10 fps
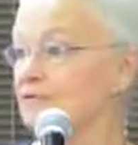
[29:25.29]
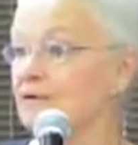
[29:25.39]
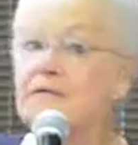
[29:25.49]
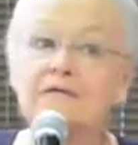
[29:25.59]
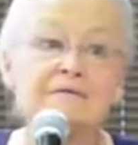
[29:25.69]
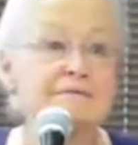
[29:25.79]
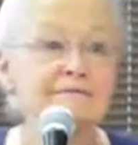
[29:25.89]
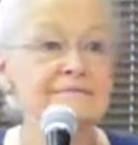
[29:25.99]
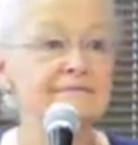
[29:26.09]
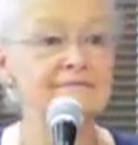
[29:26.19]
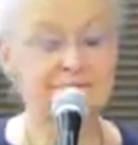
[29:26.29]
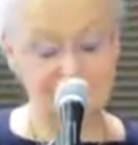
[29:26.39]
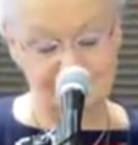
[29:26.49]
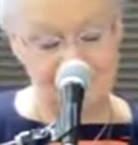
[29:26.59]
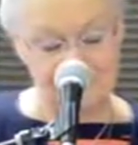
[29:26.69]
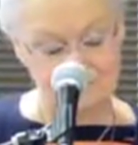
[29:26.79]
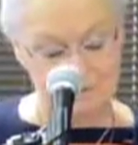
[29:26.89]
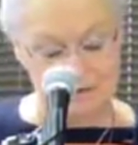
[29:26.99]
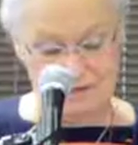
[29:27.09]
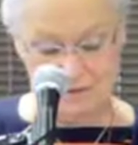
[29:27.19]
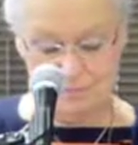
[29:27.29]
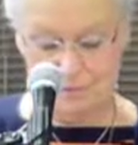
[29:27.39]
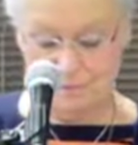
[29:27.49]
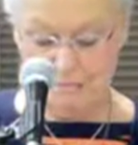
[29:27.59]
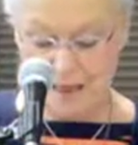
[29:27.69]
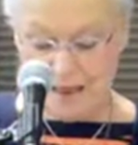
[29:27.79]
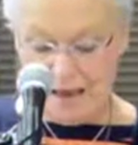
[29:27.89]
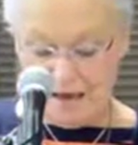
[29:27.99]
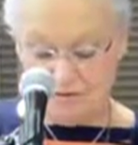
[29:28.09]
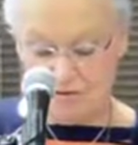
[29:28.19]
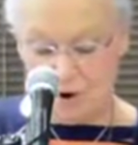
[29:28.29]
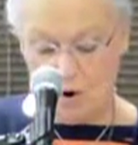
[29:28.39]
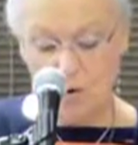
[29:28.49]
I mean, it's pretty simple. So